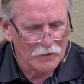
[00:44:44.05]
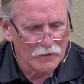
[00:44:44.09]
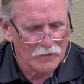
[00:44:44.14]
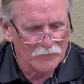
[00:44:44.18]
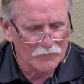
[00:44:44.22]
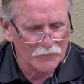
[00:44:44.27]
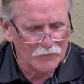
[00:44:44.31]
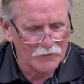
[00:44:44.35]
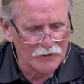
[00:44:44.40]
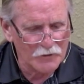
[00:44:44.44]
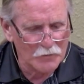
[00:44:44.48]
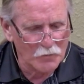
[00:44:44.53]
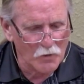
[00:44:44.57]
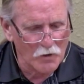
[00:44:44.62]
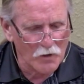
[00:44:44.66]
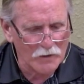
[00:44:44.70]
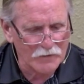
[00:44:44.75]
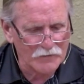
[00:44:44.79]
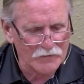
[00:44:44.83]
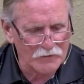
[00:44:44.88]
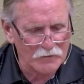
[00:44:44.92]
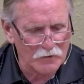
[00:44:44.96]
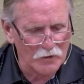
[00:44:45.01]
For he
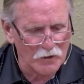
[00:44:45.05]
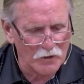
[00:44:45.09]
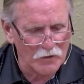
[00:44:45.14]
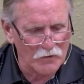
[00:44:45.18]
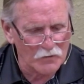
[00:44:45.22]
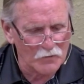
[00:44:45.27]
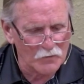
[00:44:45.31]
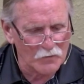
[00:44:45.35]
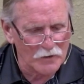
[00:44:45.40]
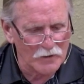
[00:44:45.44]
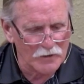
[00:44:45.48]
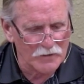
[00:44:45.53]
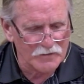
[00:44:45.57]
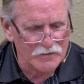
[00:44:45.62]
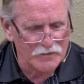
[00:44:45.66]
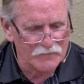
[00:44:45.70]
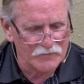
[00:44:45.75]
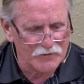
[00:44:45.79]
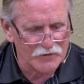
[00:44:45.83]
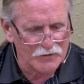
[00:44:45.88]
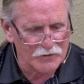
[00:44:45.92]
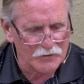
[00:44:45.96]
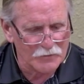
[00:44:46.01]
walked in all the ways of
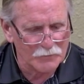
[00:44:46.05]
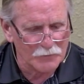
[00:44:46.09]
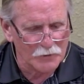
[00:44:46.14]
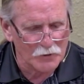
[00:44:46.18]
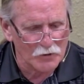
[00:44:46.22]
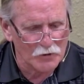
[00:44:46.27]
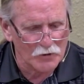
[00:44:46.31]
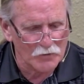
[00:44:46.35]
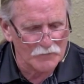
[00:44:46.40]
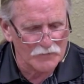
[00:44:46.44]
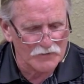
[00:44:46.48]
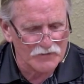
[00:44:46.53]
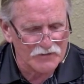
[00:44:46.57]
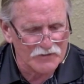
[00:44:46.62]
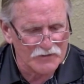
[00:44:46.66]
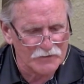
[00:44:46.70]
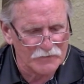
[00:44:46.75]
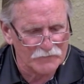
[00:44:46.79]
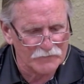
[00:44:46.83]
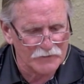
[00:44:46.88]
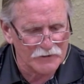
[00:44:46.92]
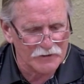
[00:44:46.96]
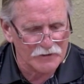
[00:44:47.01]
Jeroboam the son
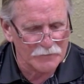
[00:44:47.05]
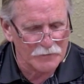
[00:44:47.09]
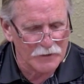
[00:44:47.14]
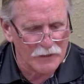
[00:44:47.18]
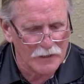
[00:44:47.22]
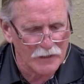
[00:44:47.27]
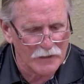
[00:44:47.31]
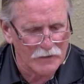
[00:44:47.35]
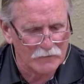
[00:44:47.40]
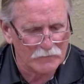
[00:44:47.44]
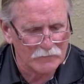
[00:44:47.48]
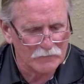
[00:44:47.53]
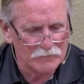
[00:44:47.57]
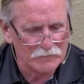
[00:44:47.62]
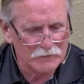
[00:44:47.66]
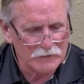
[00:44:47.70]
of Nebat,